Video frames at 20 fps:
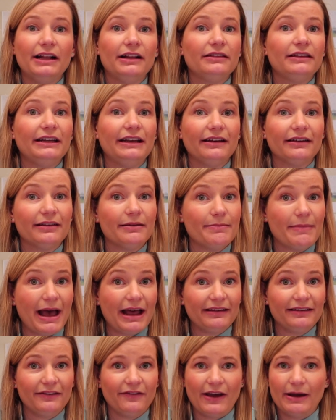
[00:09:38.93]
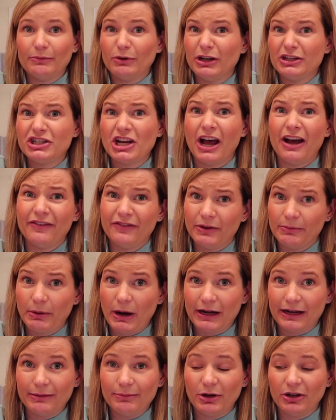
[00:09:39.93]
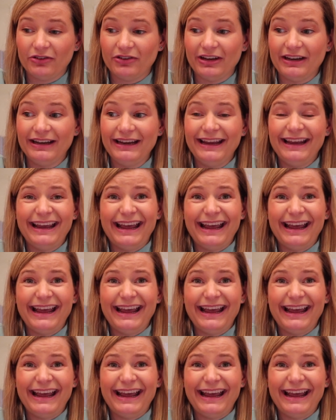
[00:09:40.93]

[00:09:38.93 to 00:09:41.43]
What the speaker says: leading to massive hemorrhage of the pregnant person.